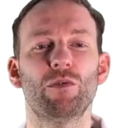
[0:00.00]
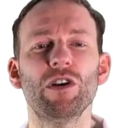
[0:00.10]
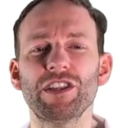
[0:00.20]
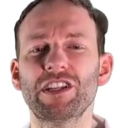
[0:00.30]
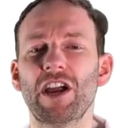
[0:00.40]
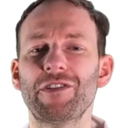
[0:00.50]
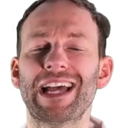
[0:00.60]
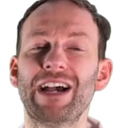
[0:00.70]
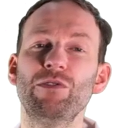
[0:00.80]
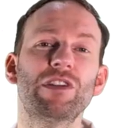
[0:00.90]
What are the
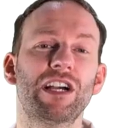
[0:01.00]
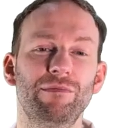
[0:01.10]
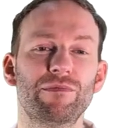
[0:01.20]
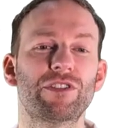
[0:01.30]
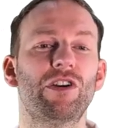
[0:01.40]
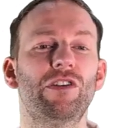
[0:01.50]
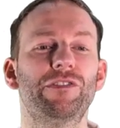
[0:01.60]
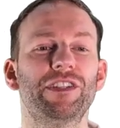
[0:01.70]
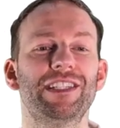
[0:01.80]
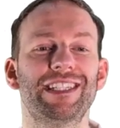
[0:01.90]
current outcomes
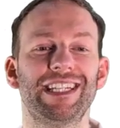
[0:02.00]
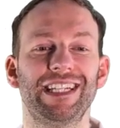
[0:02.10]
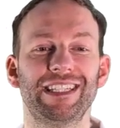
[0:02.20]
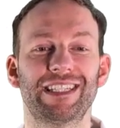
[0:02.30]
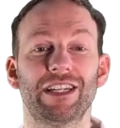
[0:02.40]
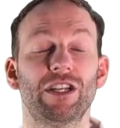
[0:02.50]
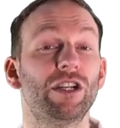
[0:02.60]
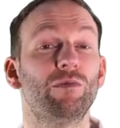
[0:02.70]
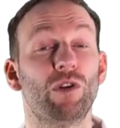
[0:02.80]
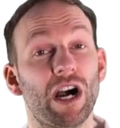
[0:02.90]
of the disease?
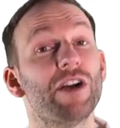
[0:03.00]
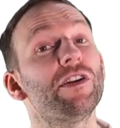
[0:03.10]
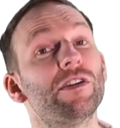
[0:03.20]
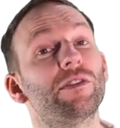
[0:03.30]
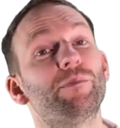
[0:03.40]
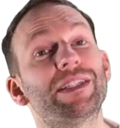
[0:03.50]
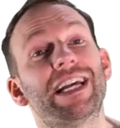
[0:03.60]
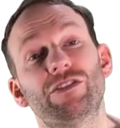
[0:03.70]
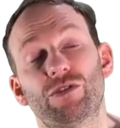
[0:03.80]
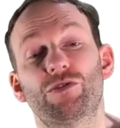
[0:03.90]
What other
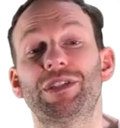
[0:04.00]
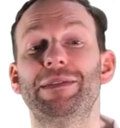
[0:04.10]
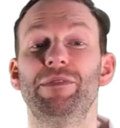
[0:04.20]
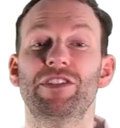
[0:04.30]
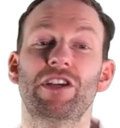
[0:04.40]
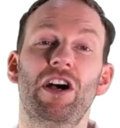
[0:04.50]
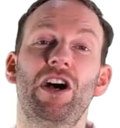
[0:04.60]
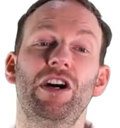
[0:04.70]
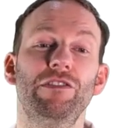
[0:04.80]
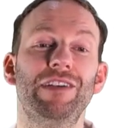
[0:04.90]
potential treatments
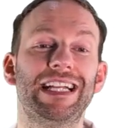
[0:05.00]
are